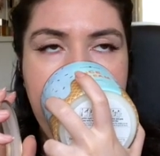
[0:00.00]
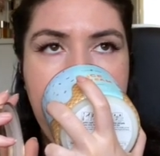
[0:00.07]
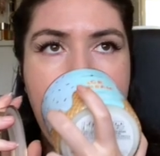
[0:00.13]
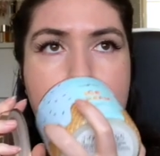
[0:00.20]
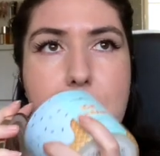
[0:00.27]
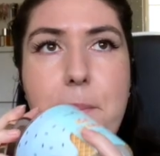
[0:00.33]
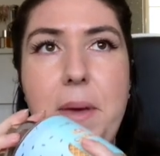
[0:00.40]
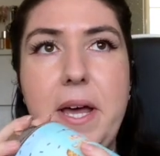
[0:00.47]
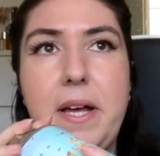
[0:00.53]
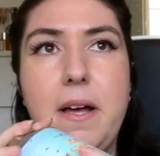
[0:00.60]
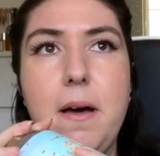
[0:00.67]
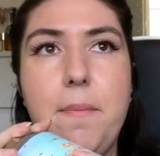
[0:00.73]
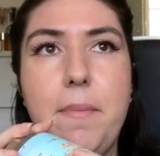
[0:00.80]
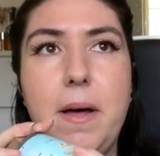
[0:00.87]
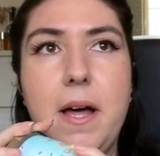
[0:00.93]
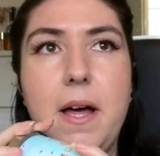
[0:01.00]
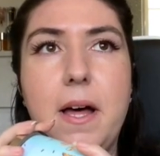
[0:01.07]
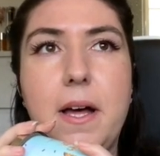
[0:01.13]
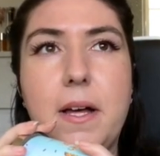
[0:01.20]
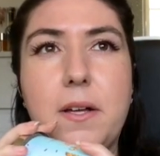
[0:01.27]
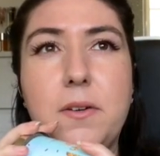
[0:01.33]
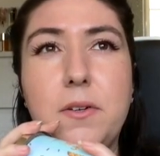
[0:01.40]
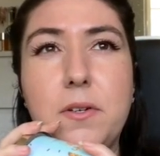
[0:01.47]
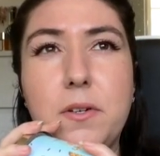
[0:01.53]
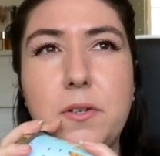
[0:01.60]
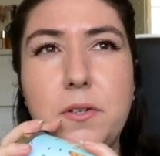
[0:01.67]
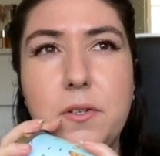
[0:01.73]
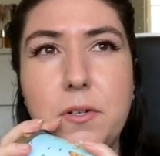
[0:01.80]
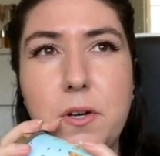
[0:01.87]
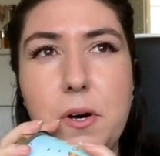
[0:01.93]
I pick up
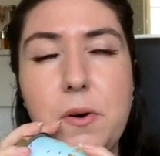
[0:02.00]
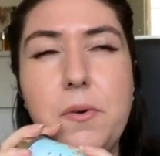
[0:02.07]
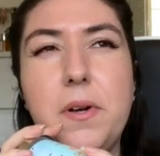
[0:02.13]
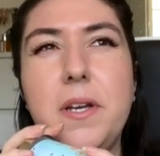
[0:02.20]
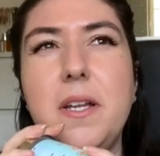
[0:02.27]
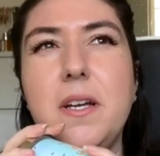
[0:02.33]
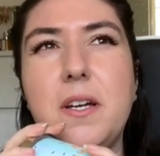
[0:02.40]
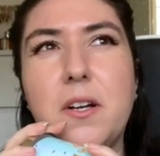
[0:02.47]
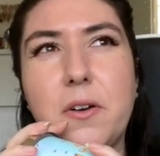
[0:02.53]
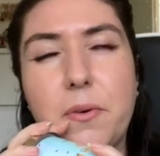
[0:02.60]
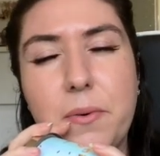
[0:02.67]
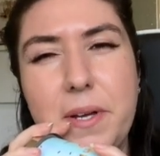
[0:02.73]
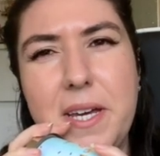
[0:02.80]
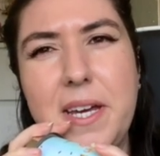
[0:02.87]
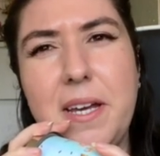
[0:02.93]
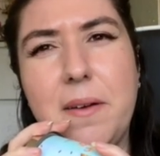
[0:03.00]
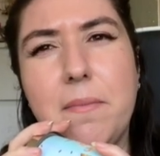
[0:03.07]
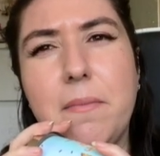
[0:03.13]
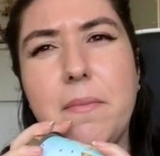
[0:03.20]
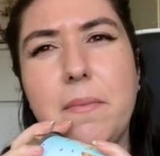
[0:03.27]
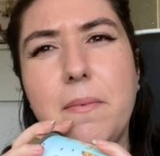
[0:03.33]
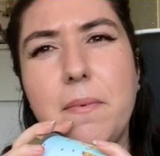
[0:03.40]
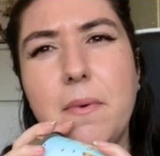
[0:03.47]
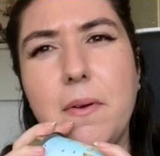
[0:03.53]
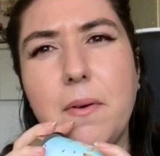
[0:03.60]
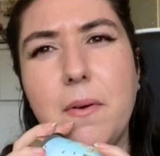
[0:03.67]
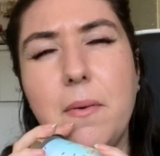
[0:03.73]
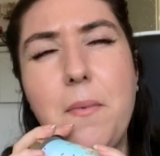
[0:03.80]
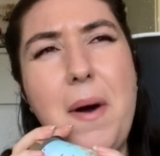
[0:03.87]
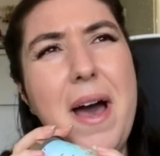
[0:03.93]
coconut cream.
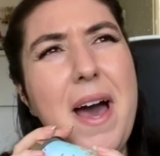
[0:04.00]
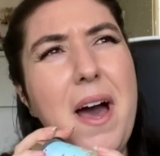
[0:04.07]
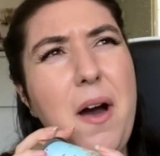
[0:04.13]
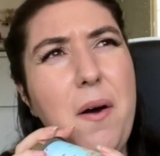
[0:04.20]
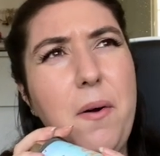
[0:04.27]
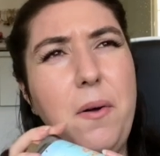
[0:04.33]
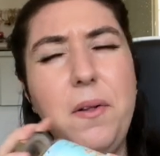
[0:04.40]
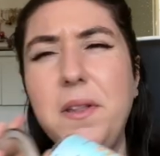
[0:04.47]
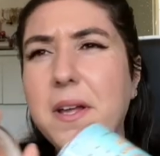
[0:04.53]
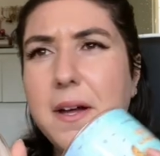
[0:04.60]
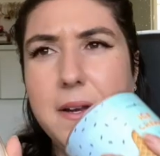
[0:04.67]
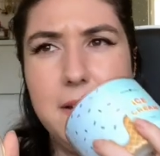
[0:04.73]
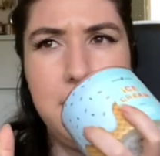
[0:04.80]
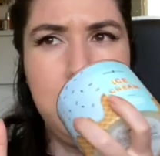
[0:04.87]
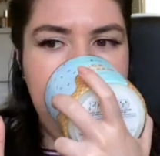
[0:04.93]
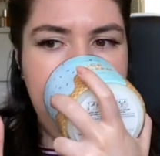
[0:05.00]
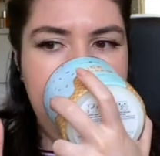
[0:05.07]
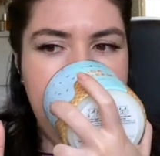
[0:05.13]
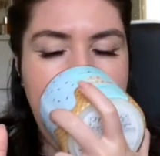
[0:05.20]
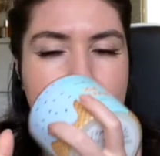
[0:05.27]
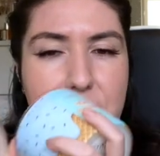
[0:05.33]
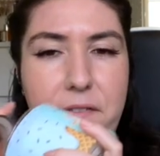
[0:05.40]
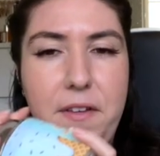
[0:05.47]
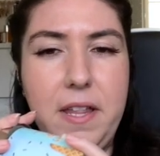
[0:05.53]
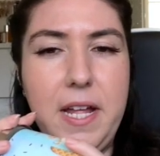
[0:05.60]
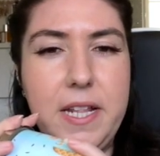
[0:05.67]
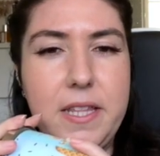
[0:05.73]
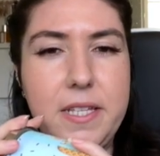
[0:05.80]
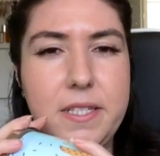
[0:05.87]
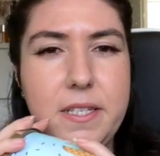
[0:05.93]
Wow, hold on. I feel
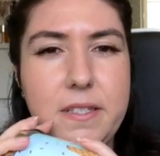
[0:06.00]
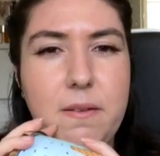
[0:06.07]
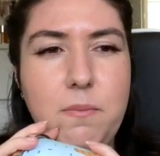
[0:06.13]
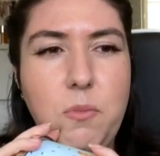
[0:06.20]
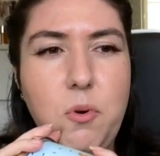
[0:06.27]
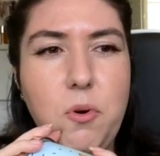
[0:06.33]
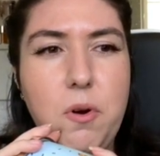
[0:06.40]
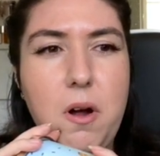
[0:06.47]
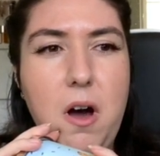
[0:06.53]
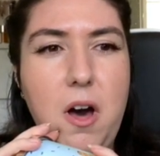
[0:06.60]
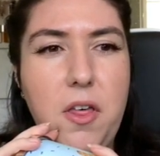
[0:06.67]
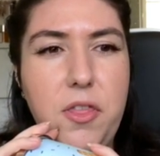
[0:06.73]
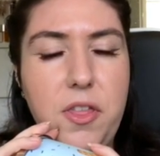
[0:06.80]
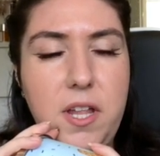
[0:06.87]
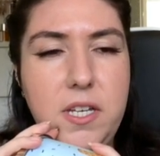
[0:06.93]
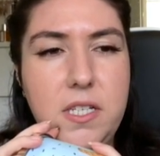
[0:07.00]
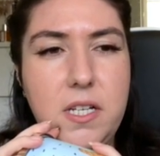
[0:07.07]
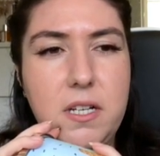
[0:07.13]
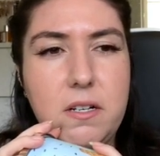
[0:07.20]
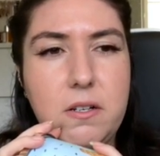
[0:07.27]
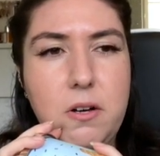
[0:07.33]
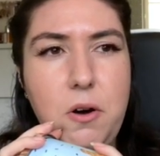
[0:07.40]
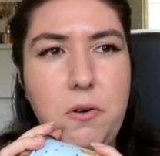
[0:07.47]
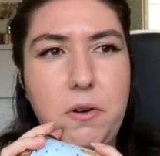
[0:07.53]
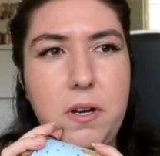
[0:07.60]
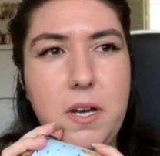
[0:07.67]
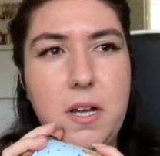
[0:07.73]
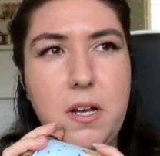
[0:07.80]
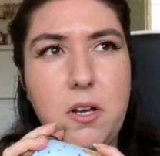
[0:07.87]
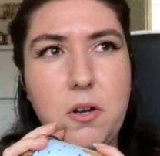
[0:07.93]
like this is a more authentic
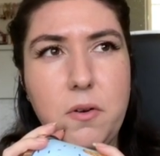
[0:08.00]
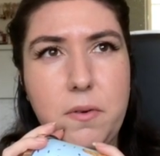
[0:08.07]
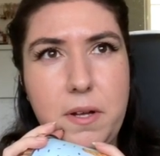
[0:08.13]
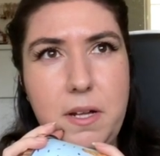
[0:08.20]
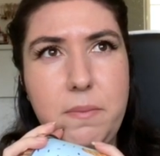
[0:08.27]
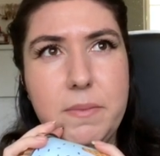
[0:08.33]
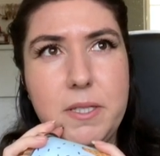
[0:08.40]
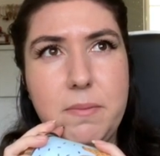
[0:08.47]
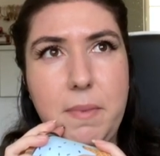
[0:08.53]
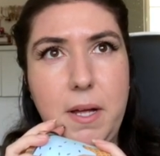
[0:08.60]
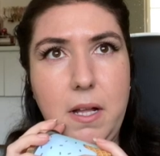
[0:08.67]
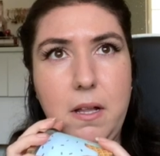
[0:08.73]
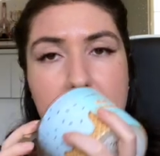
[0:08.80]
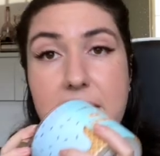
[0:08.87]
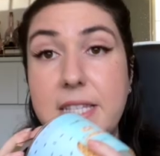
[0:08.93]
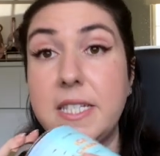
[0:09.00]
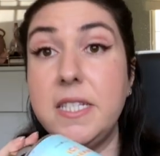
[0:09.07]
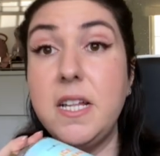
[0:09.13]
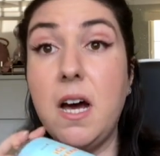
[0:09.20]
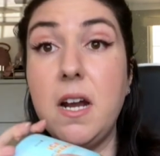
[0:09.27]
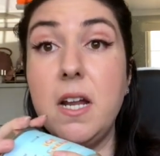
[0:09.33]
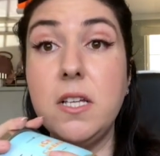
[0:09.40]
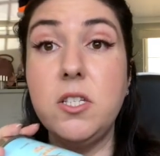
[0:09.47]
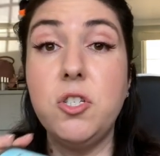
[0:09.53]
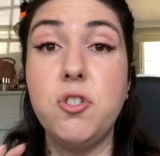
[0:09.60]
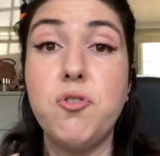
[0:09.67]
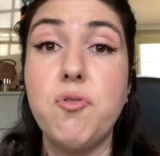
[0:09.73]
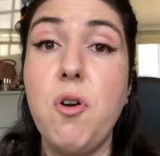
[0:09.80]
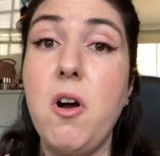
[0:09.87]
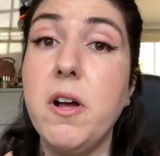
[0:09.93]
coconut cream smell. It's not as
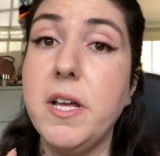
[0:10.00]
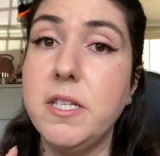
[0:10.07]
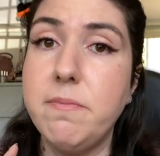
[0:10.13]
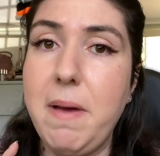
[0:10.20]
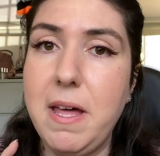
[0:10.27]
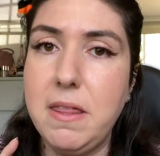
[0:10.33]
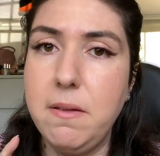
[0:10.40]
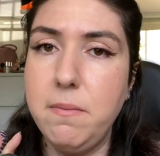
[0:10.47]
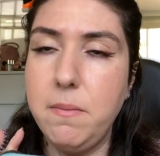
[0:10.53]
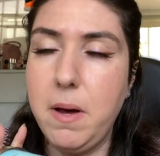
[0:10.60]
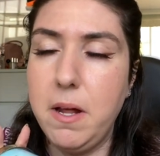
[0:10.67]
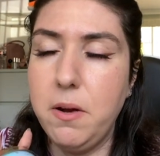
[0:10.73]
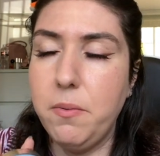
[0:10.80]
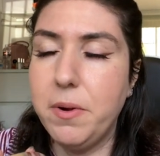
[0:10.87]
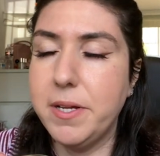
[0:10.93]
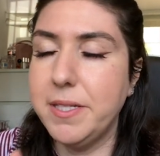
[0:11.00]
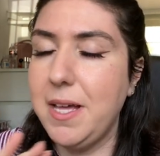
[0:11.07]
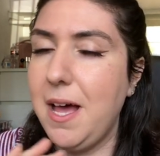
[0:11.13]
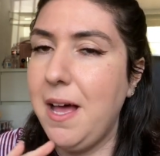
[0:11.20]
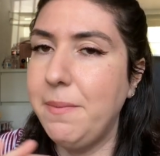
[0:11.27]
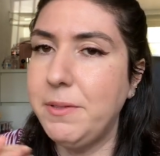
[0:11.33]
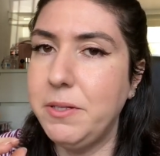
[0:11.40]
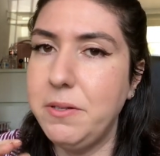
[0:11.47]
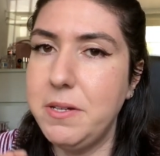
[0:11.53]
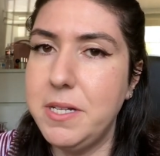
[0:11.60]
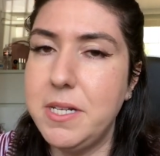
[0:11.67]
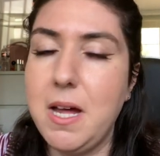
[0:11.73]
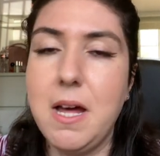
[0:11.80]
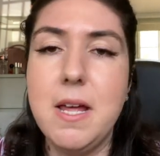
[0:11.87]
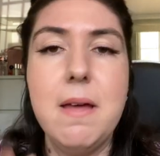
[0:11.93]
strong as Bath and Body Works, absolutely
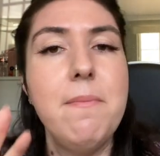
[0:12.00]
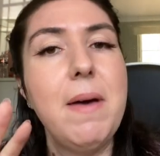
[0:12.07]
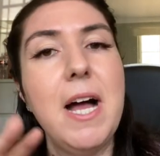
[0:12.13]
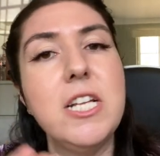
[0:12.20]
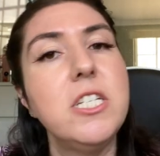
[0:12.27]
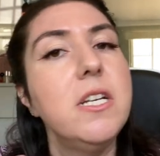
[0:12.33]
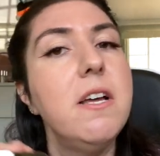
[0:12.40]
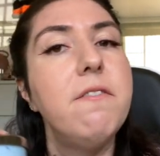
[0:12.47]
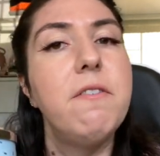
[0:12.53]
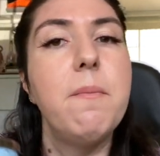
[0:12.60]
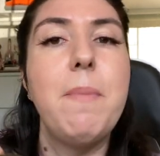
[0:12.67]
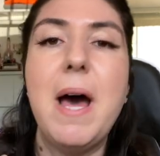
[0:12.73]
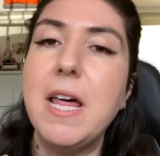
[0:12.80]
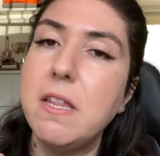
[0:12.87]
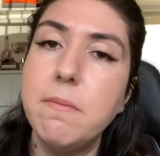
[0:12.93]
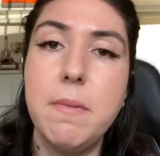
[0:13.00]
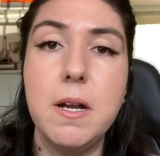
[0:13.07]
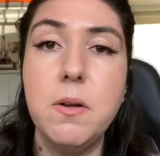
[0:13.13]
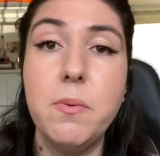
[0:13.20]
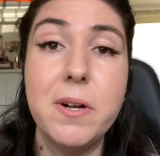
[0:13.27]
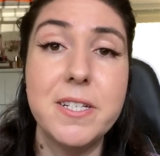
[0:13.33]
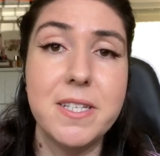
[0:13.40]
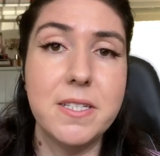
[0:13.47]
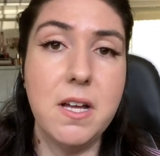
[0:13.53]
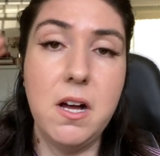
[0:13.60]
not. Imagine if a Bath and Body Works is one